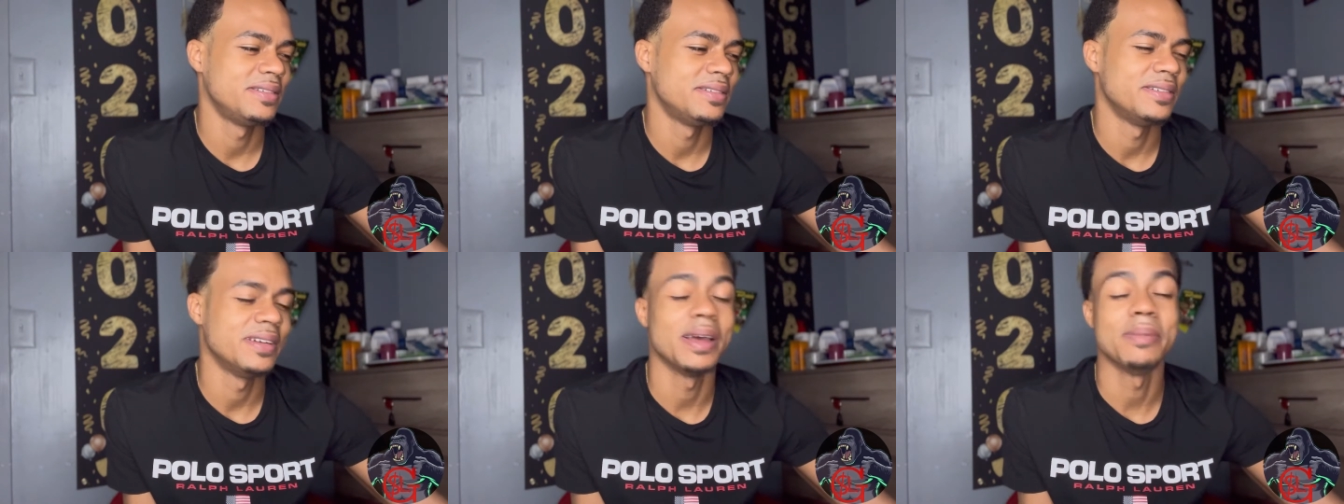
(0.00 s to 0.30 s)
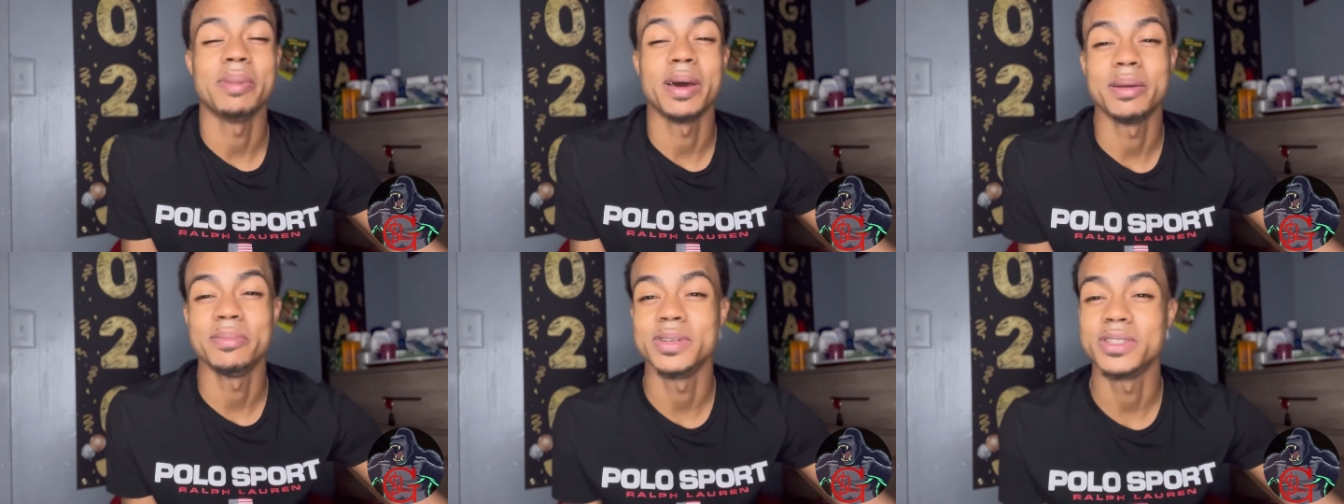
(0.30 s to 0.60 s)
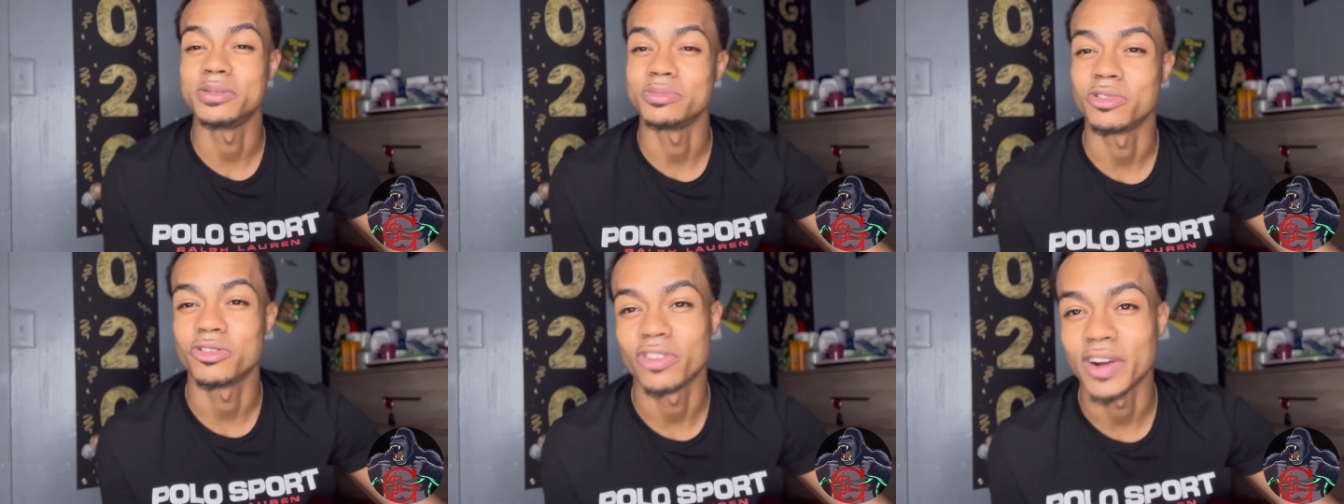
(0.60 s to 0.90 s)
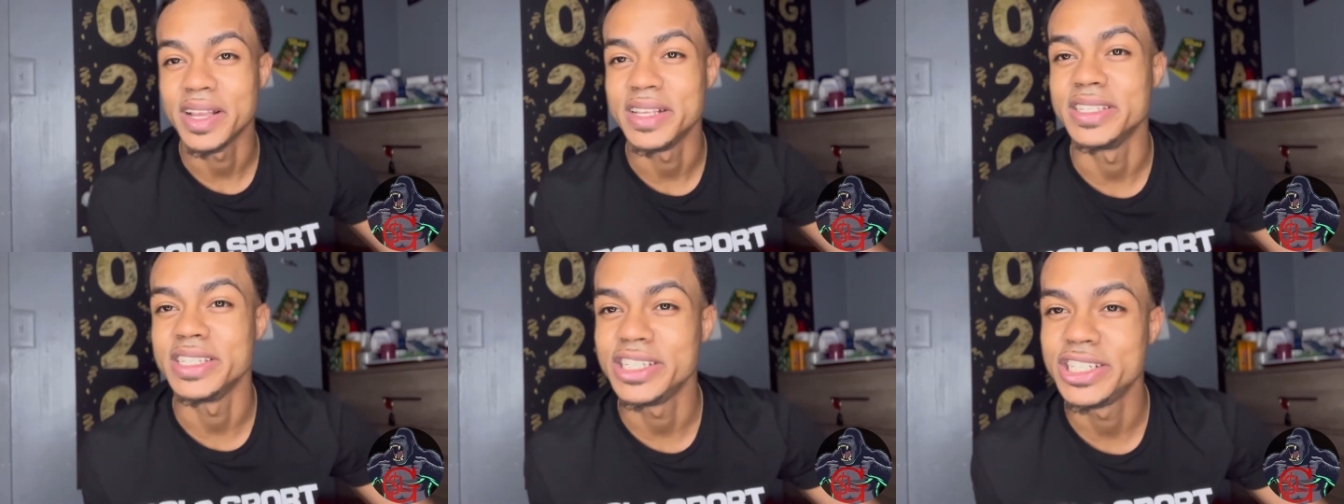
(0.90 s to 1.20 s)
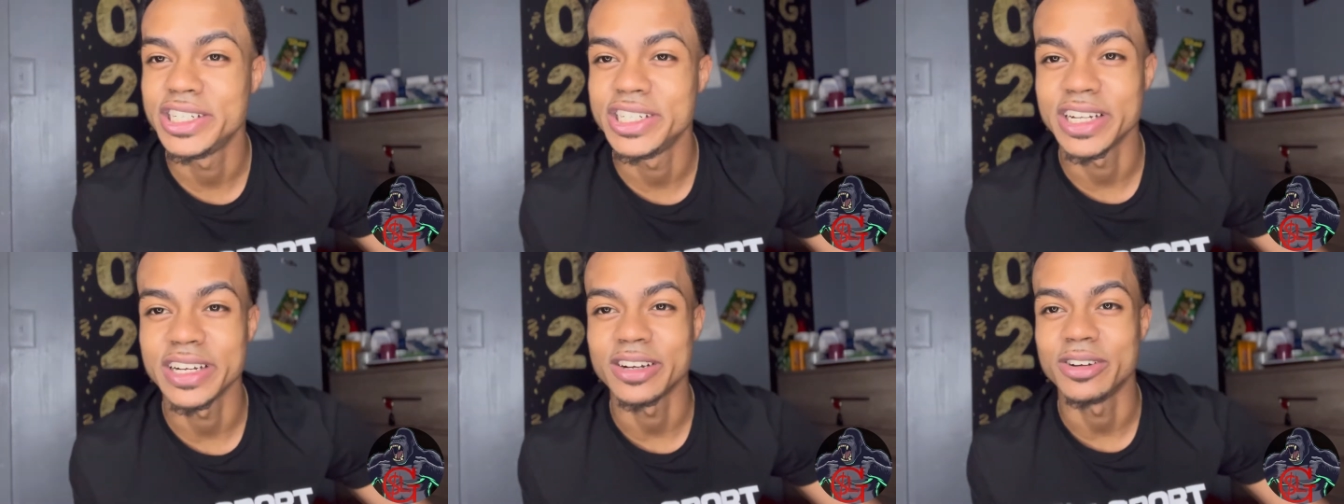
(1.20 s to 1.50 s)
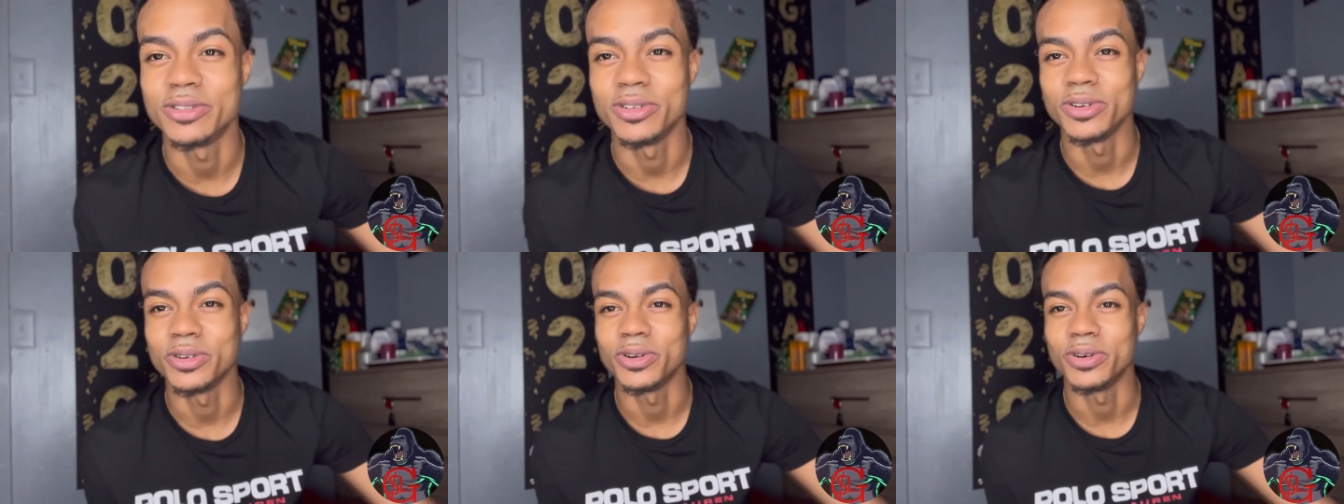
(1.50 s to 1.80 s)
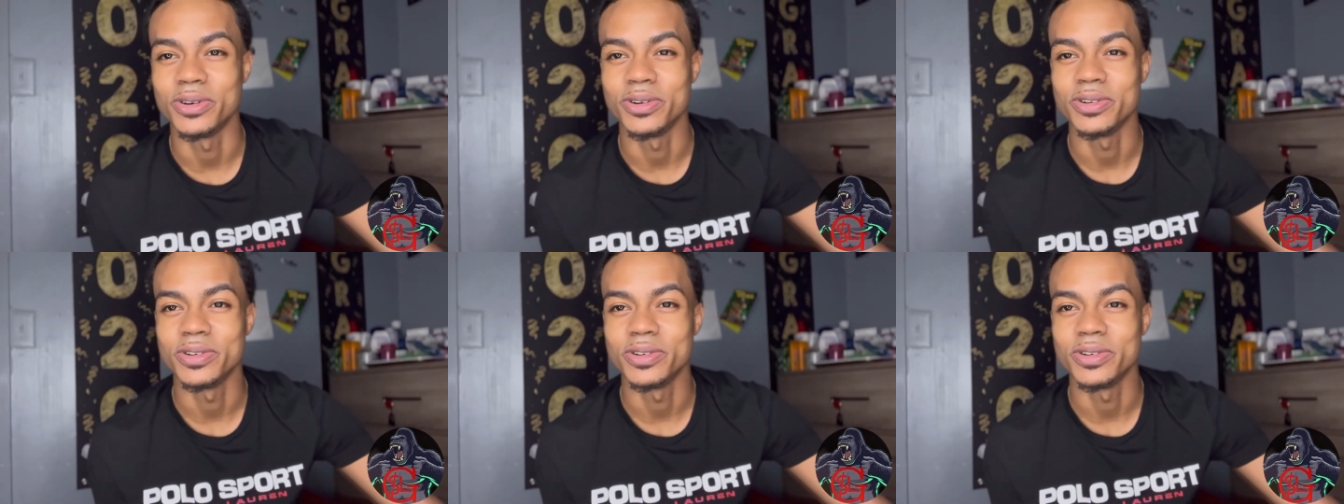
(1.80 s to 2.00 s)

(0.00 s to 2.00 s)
it better be some crazy shit going on.